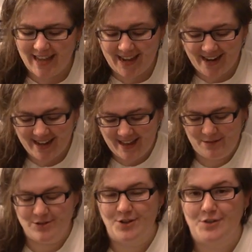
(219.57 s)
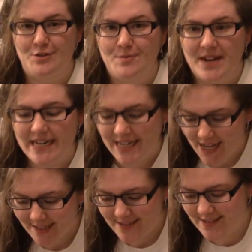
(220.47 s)
And I'll show you my
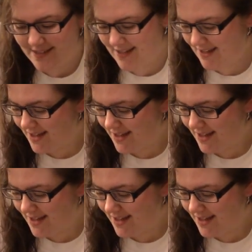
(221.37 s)
next